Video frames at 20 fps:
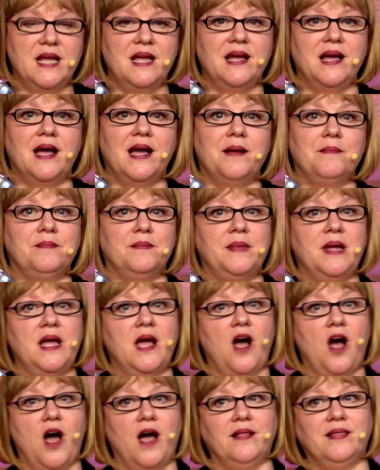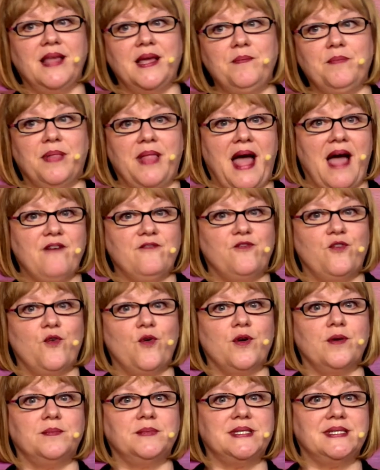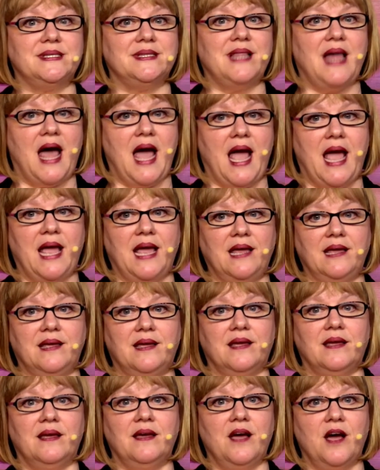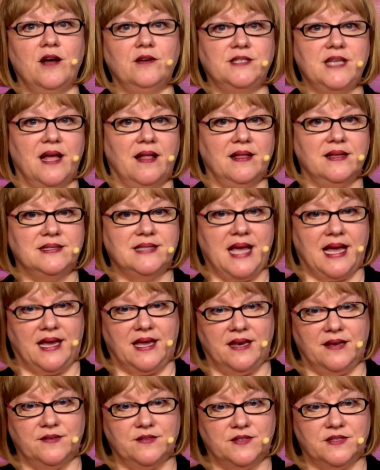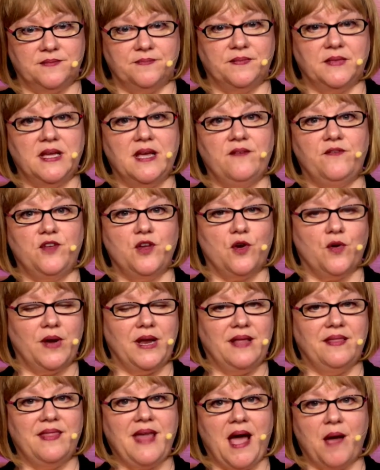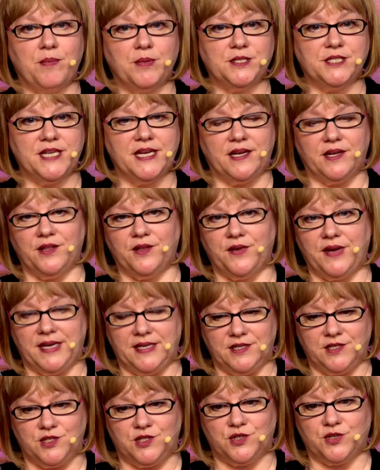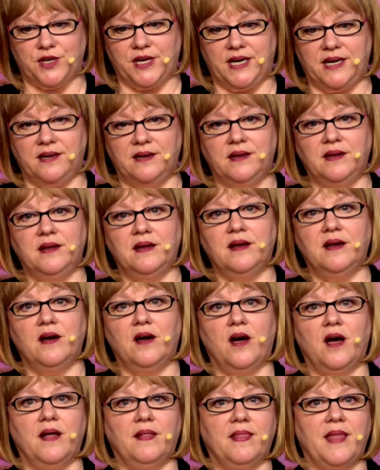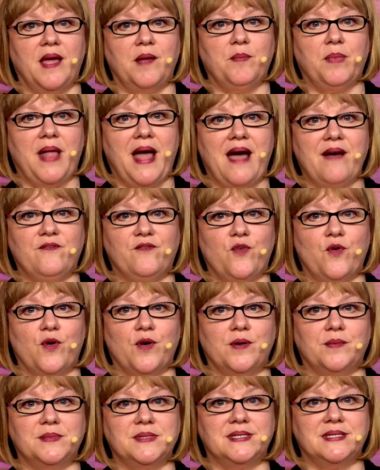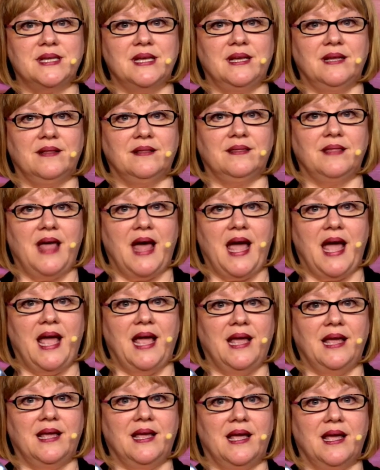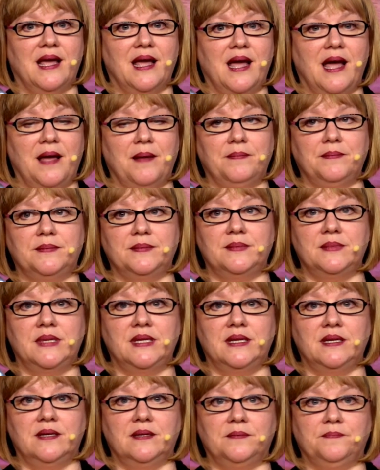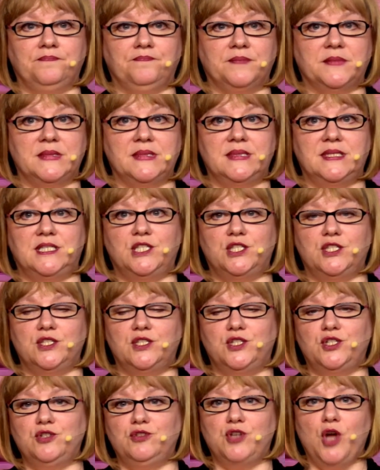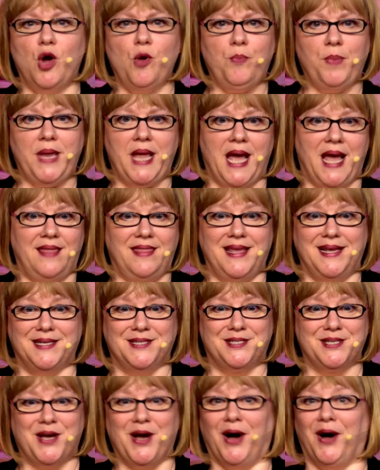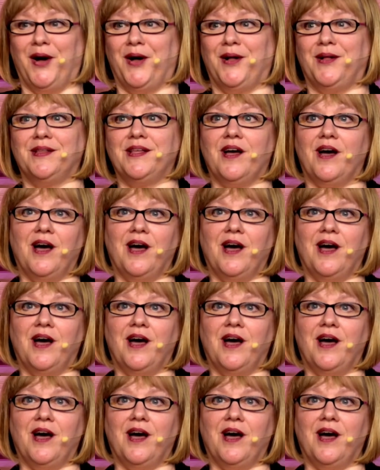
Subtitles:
Online platforms like Hotel Executives, if you're in that particular industry. Online platforms like Zootopia, I think it's called.